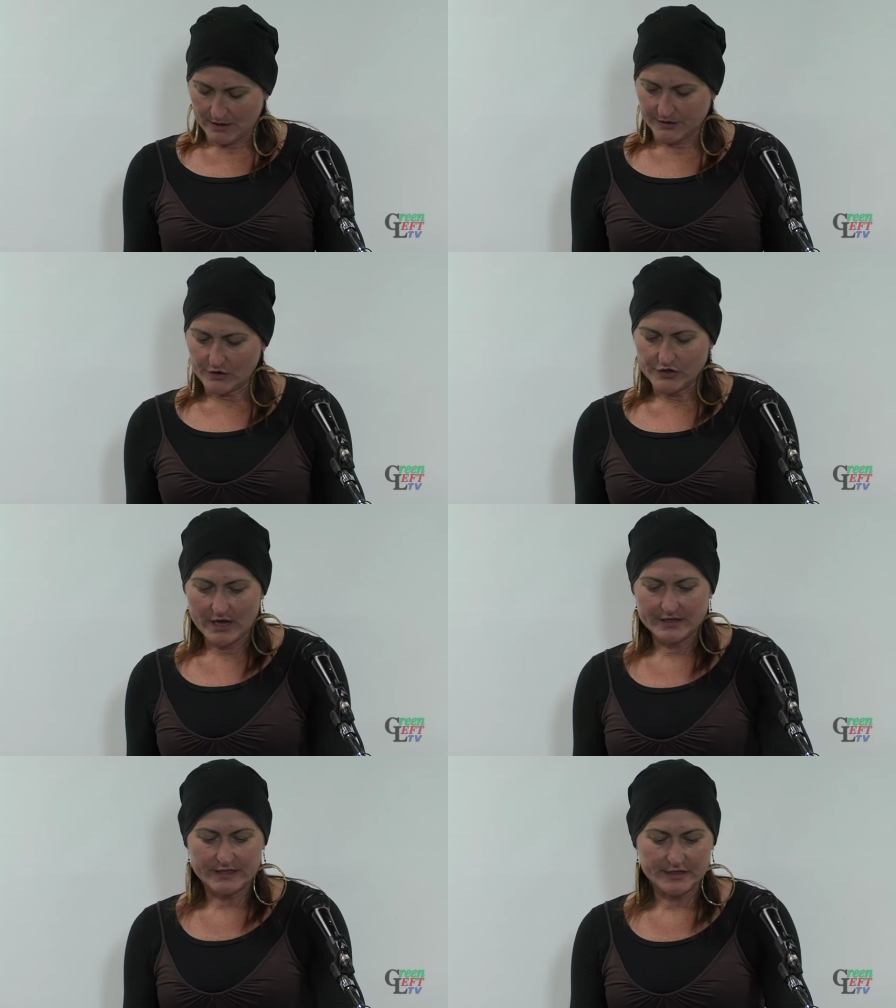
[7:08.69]
So she
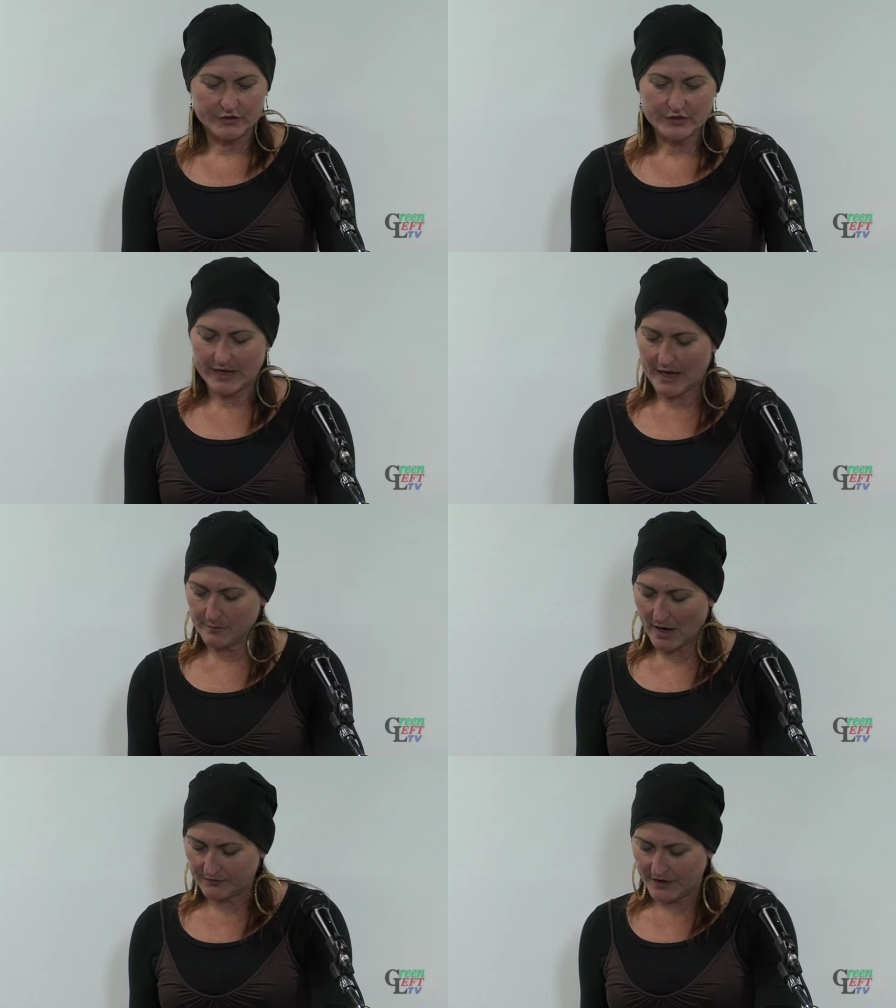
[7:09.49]
has this to say
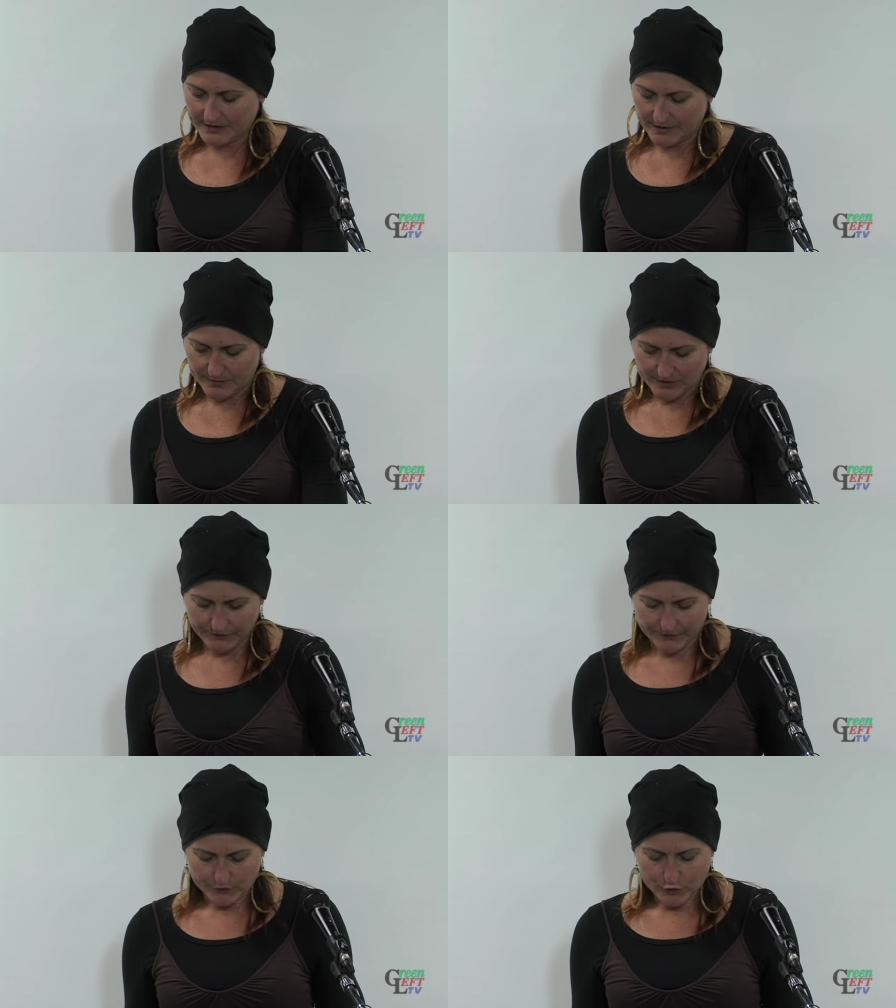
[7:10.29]
about victims
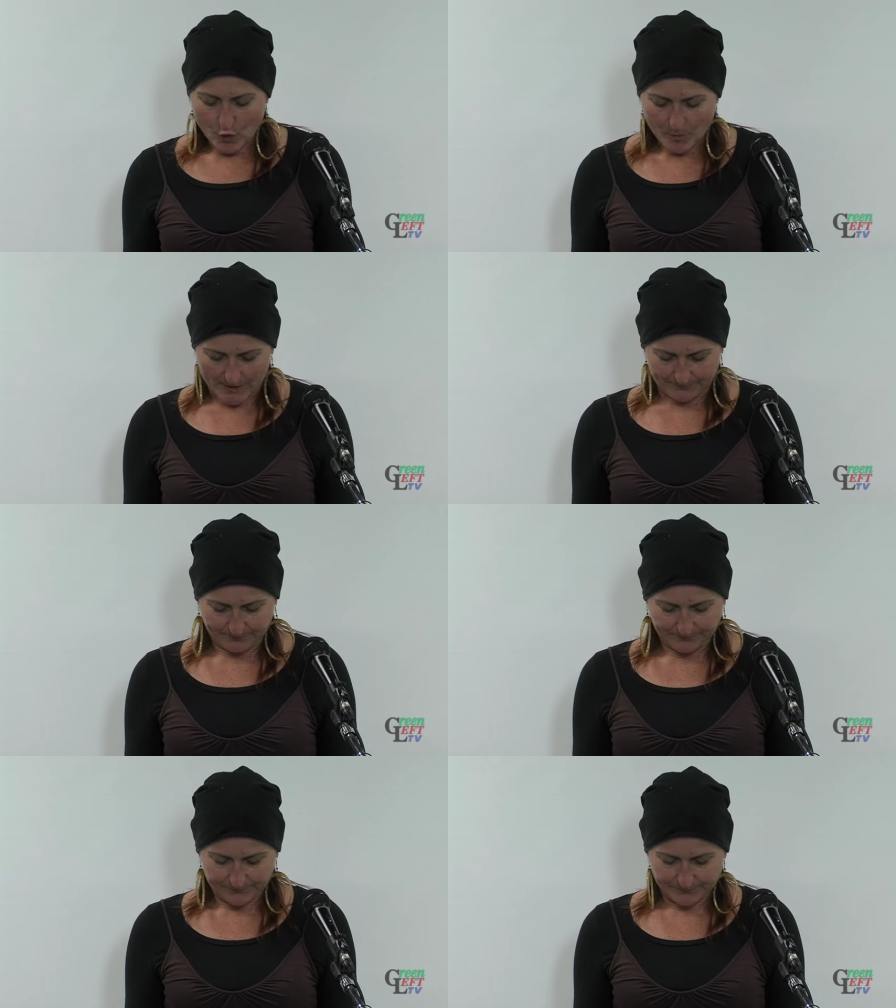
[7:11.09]
of trauma.
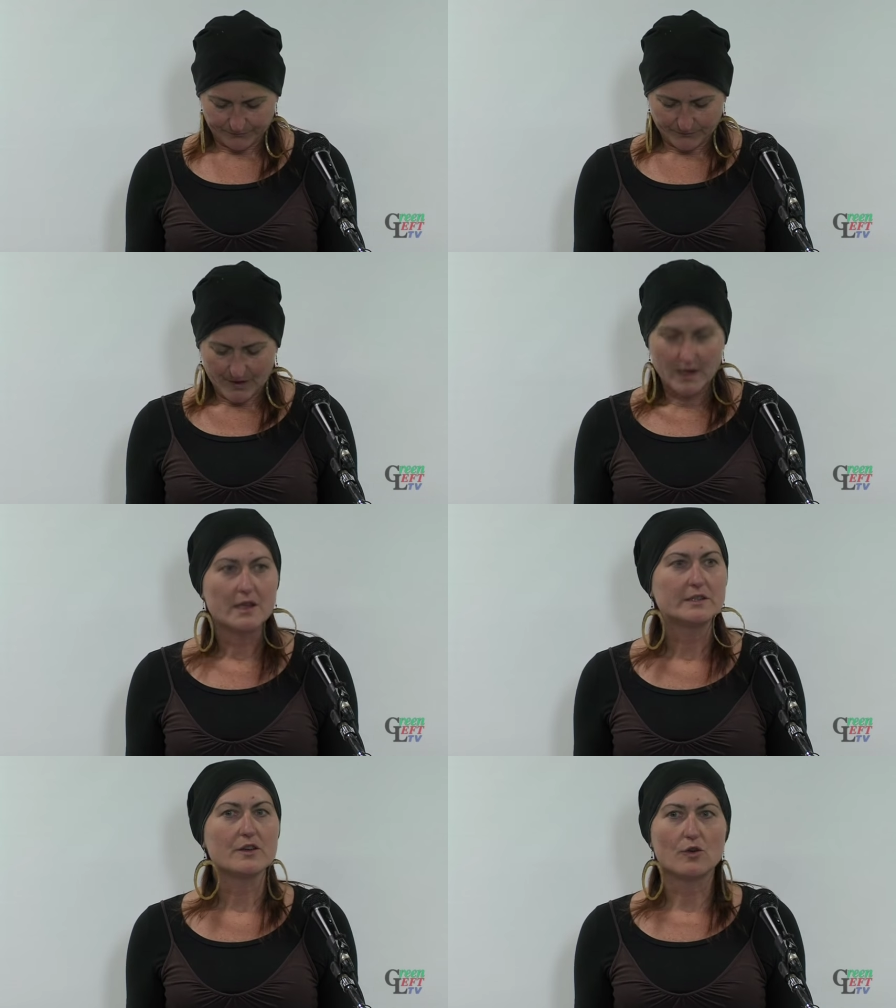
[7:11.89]

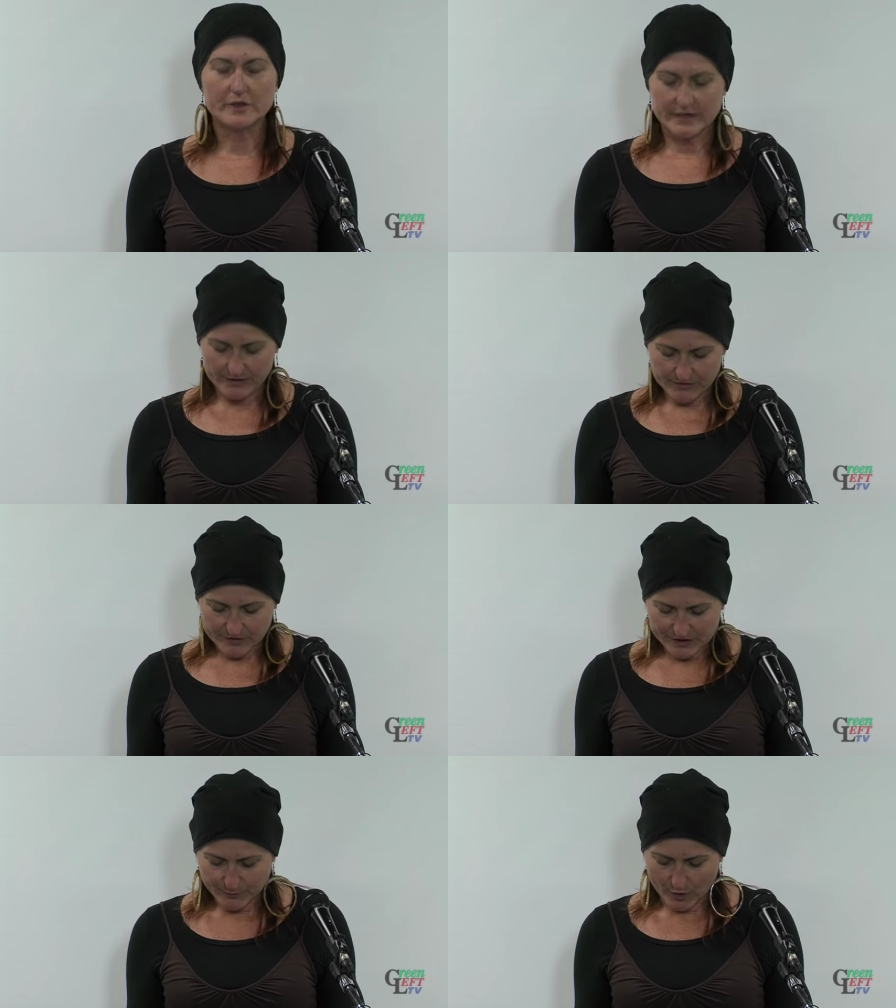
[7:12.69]
The ordinary
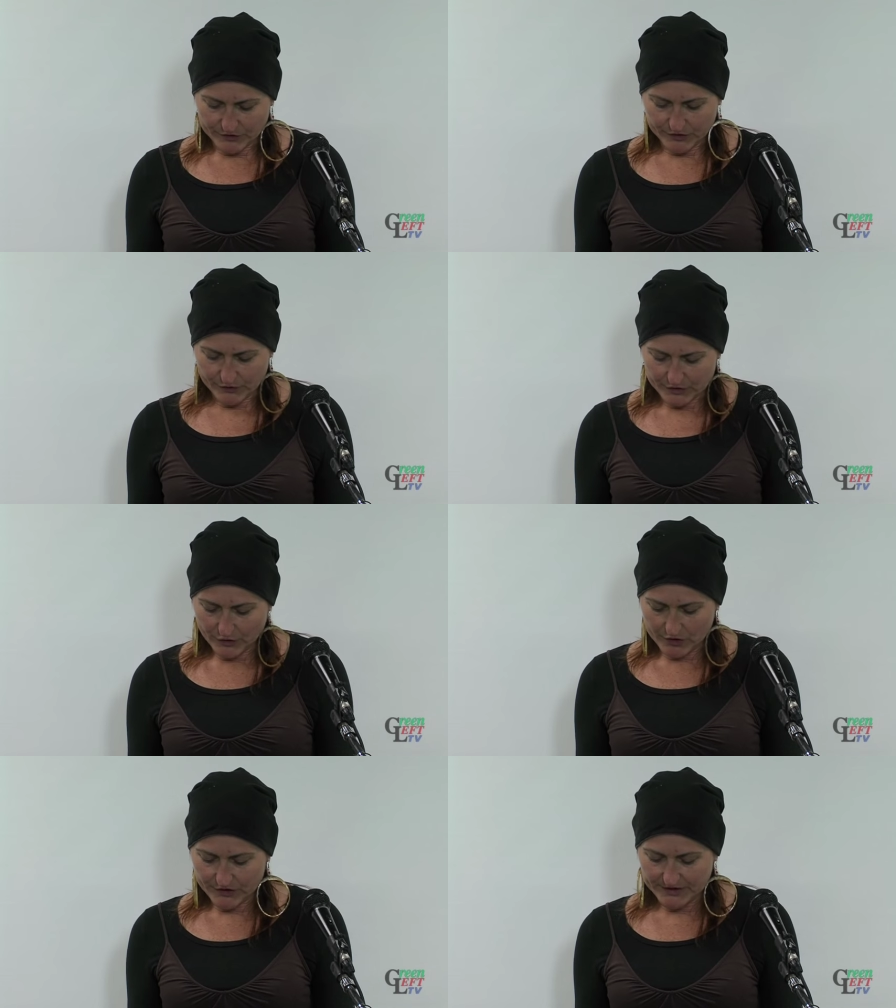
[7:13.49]
response to
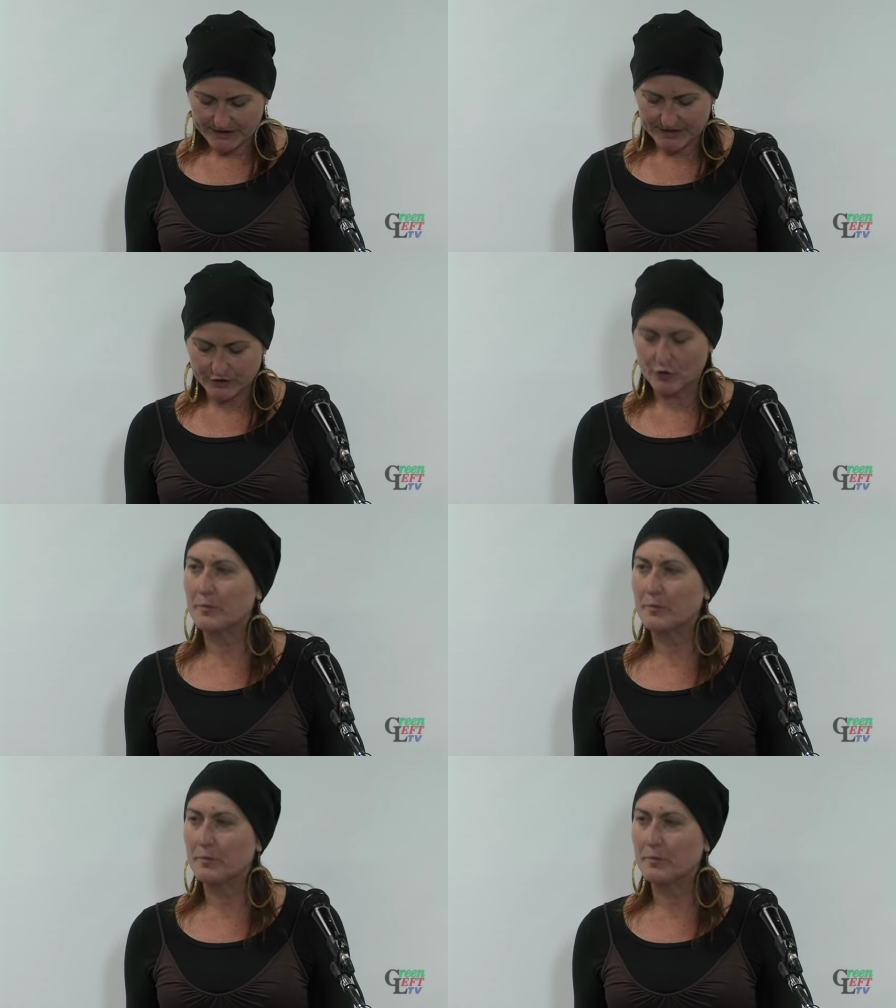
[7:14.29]
atrocities is to